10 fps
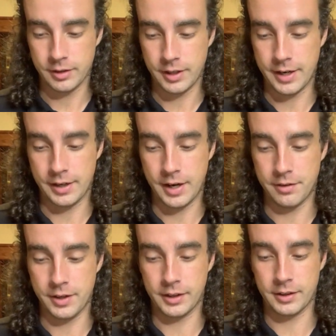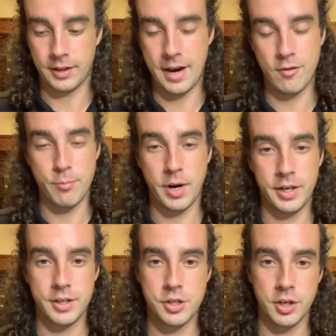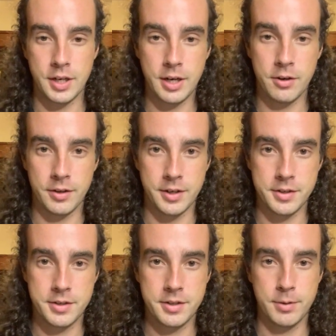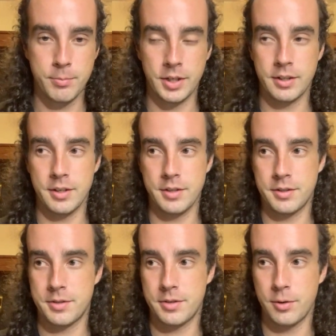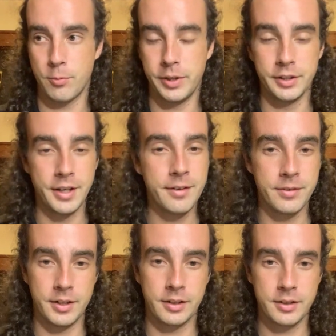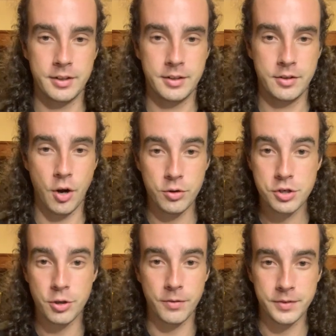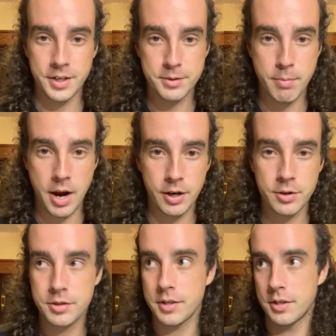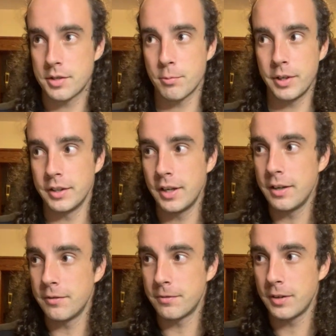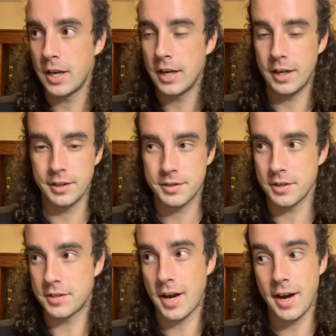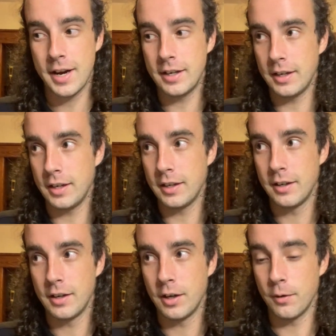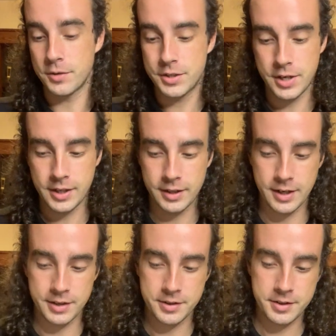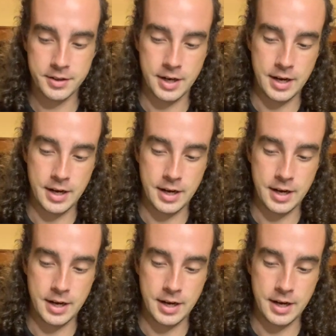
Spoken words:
And I think everybody should hear this, because we live in a culture of dysbiosis. We live in a society of sickness.